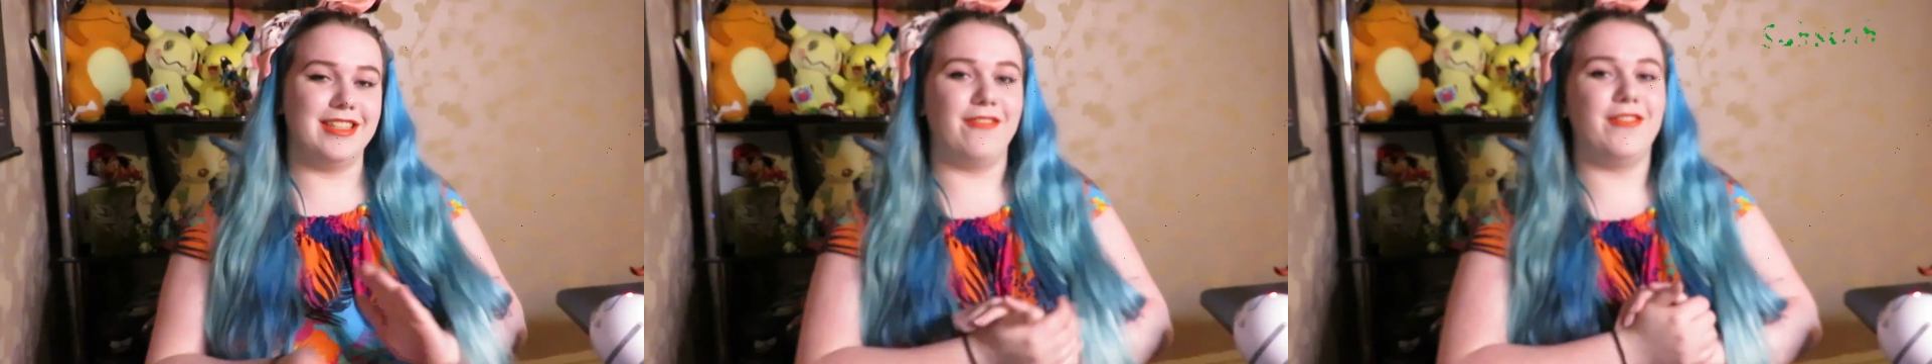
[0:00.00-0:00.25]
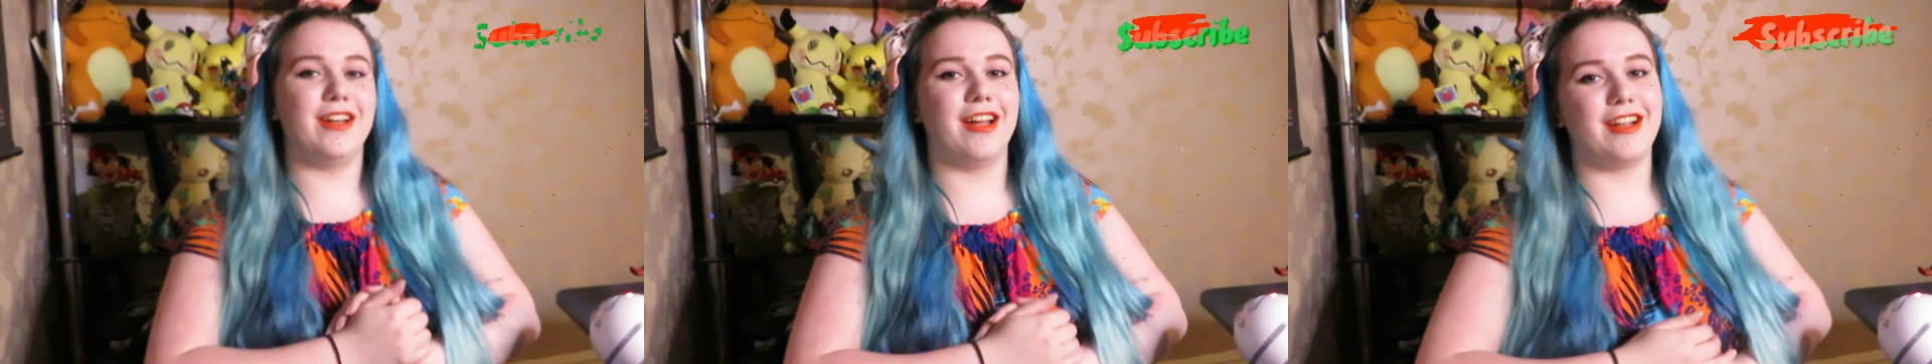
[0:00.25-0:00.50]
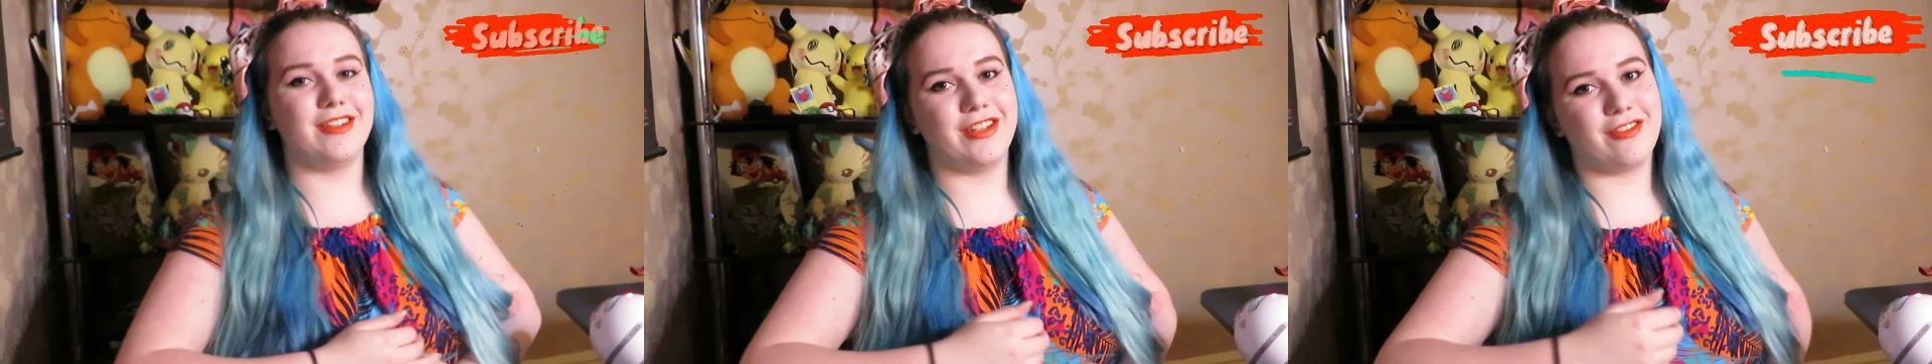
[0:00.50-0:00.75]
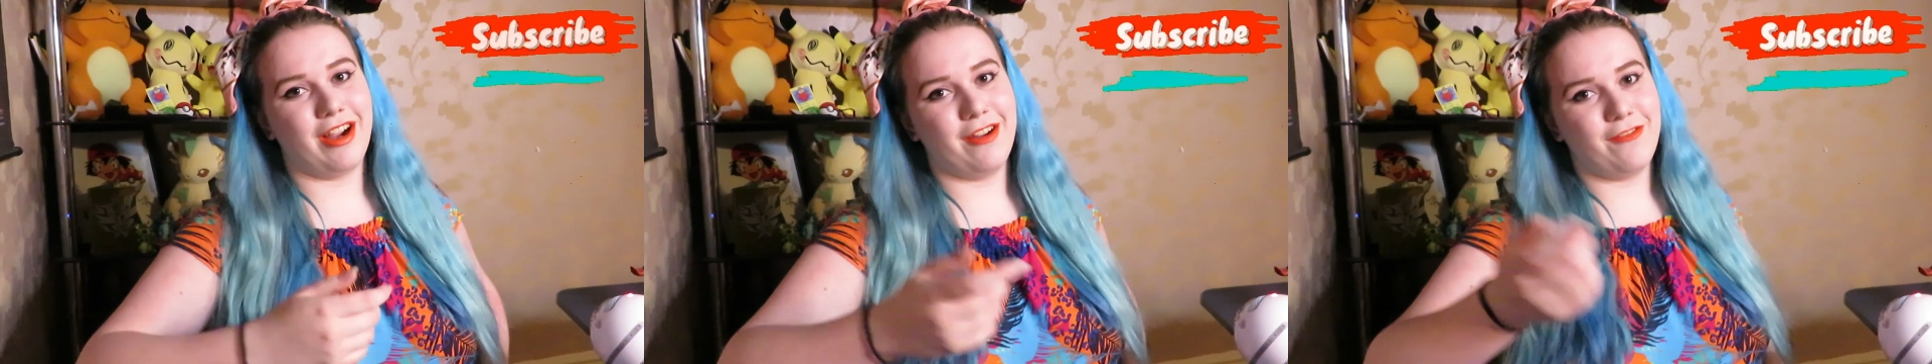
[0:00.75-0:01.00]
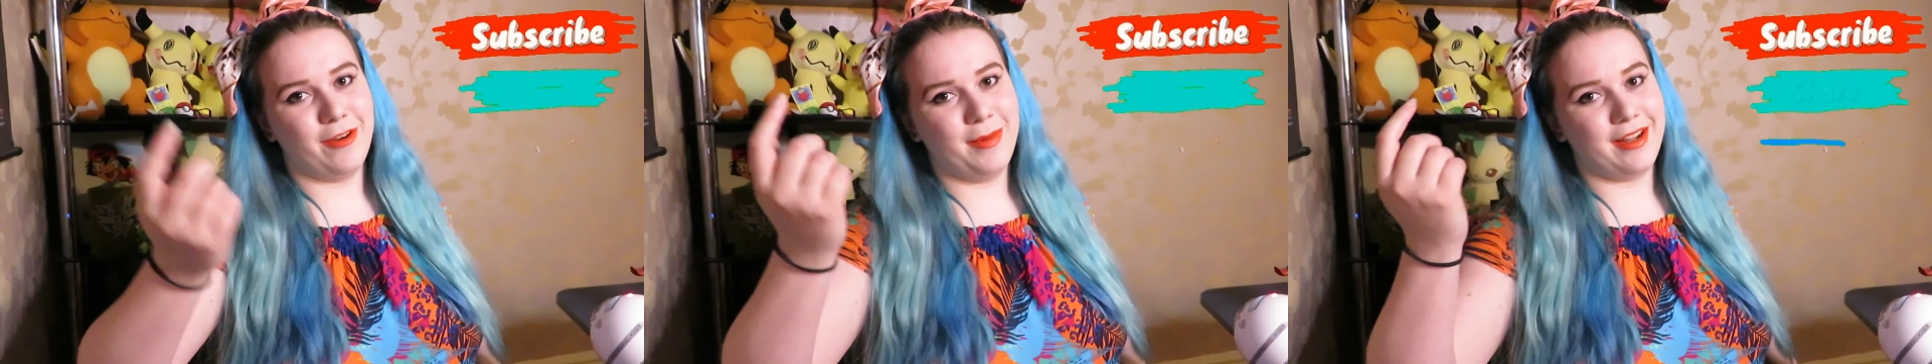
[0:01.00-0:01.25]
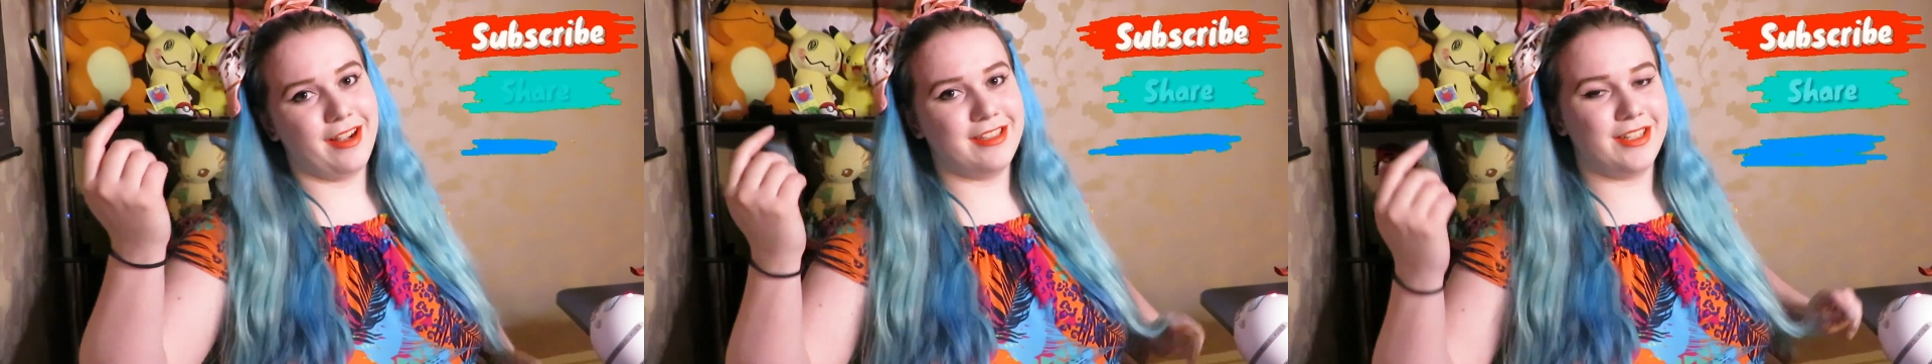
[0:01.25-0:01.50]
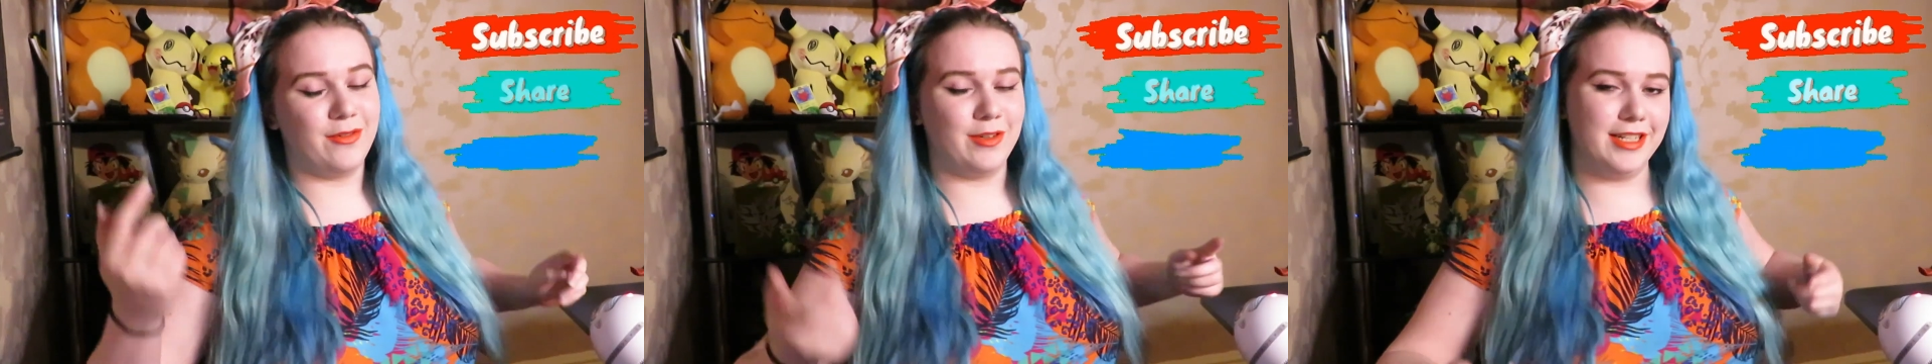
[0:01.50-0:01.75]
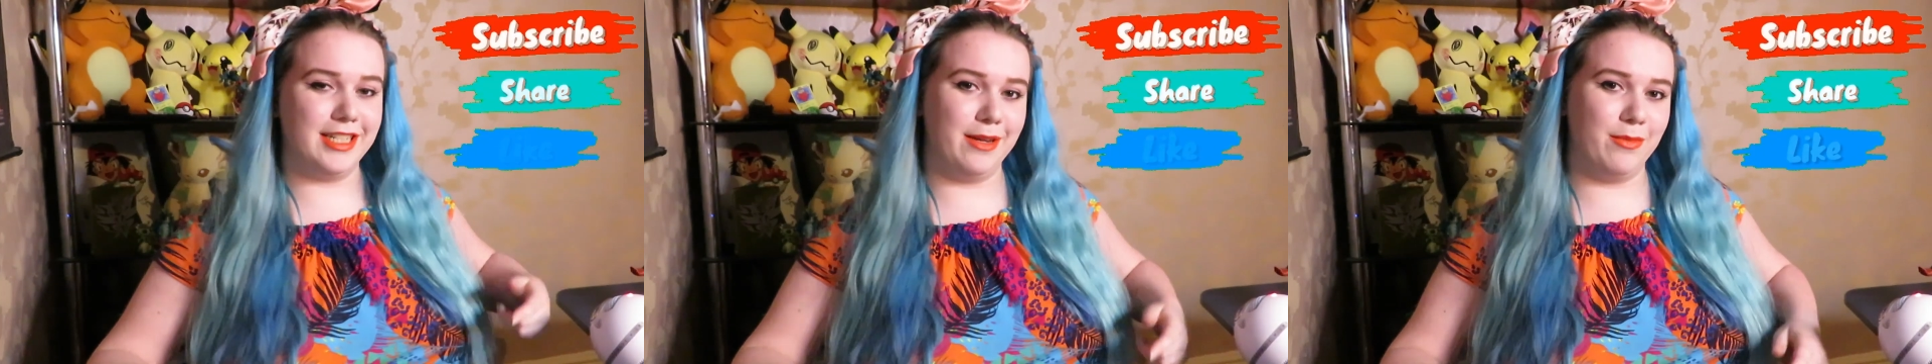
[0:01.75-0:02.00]
definitely like and subscribe for me, guys, if you
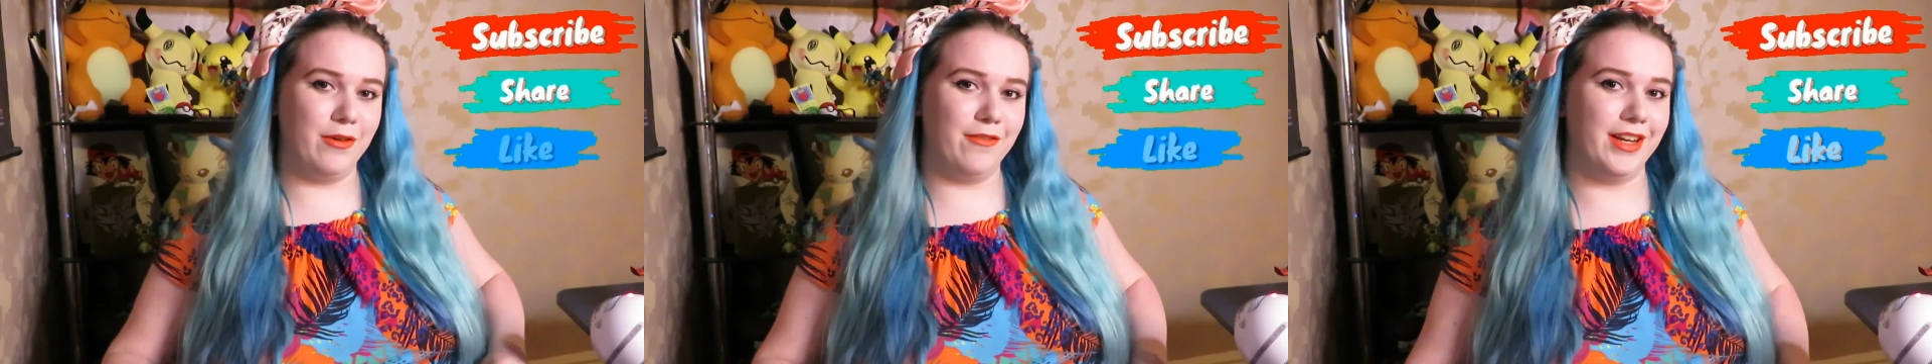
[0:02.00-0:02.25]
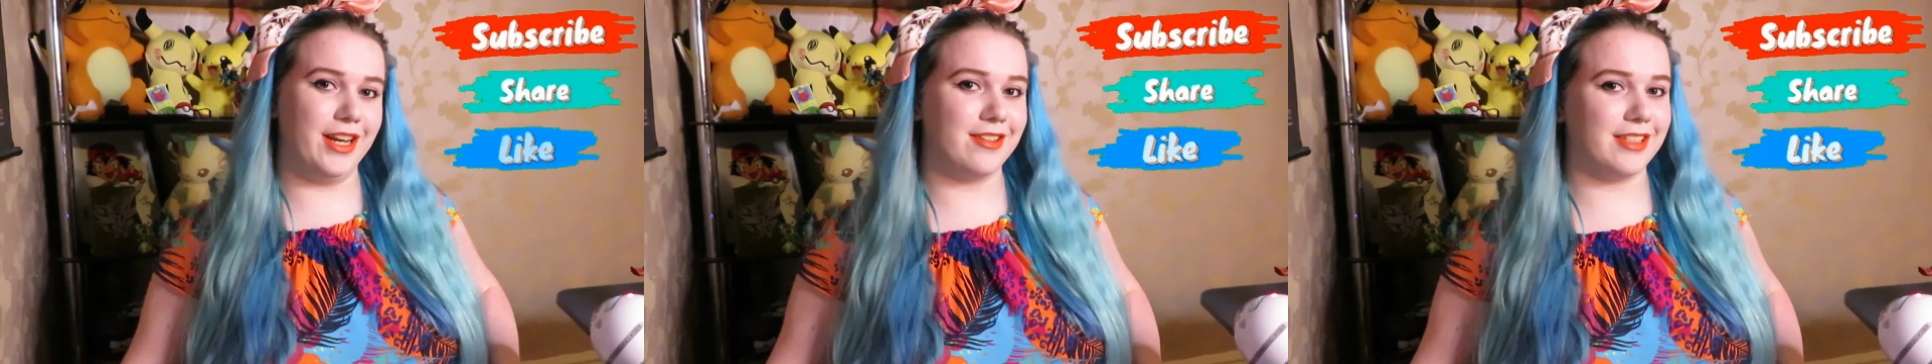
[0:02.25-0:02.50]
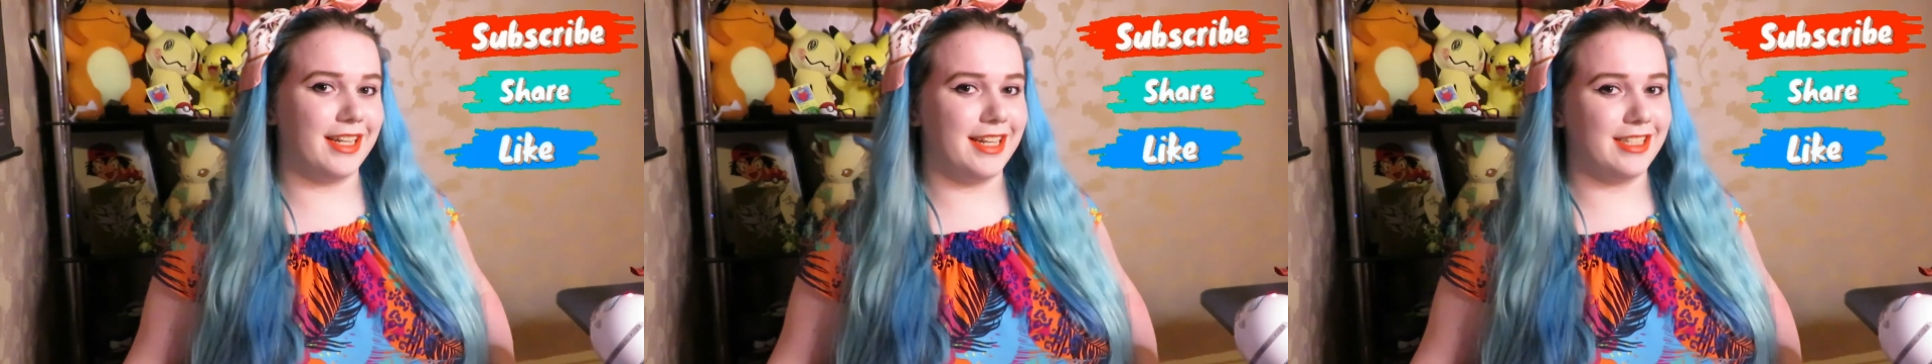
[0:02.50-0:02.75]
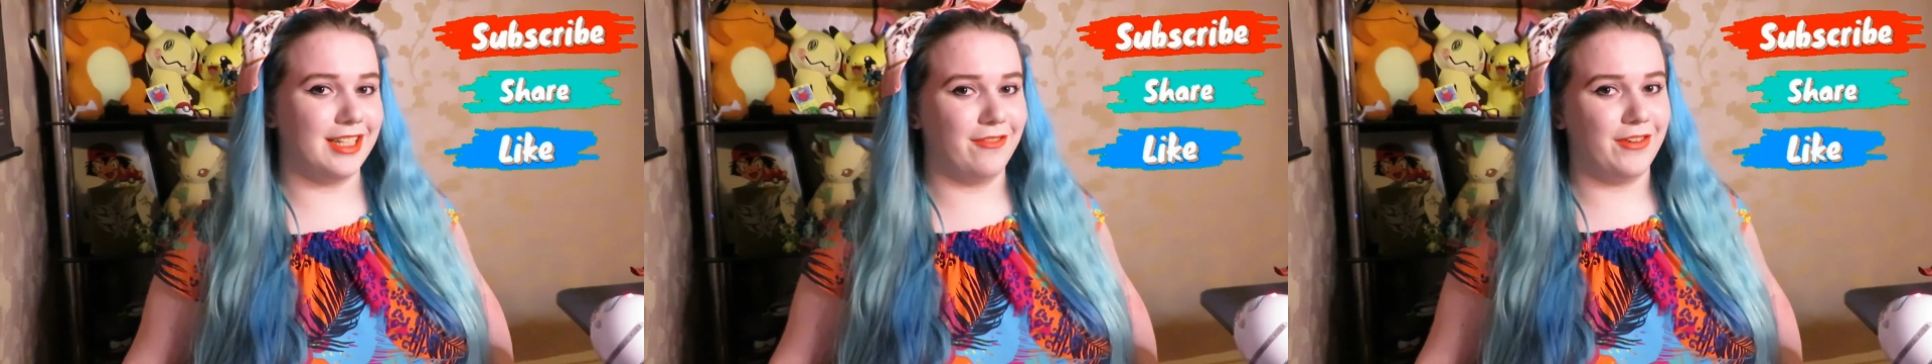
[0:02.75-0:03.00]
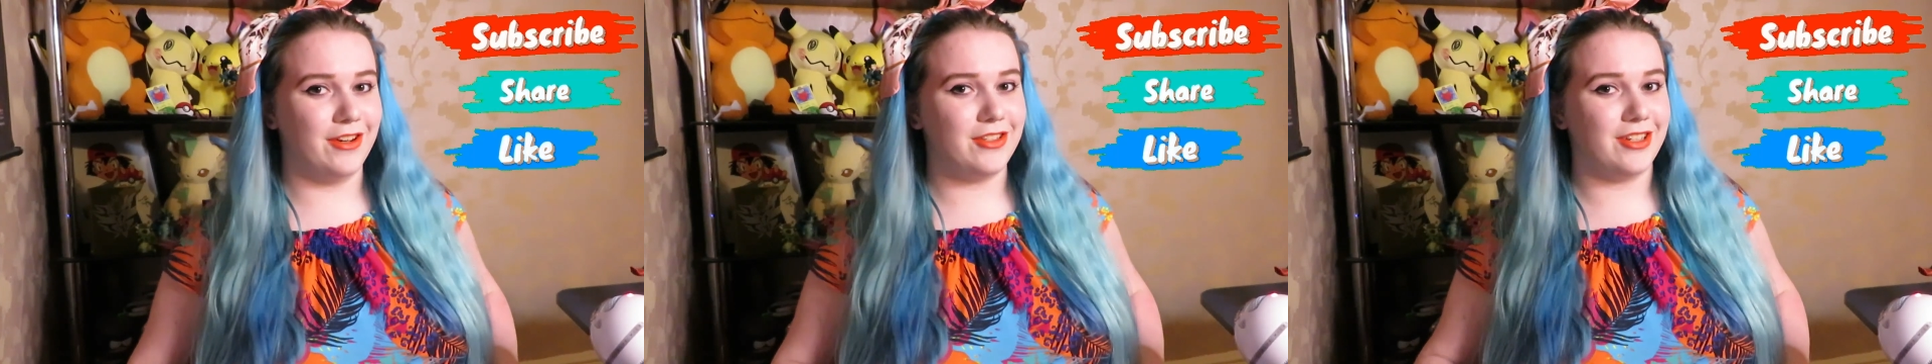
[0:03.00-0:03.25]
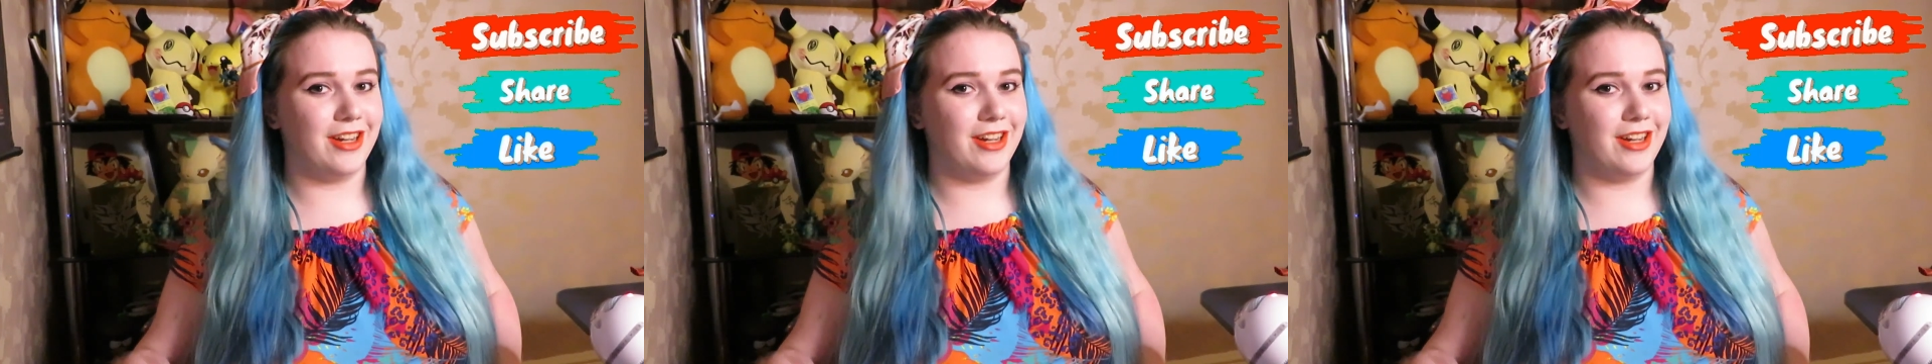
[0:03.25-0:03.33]
want to see more videos like this in the future.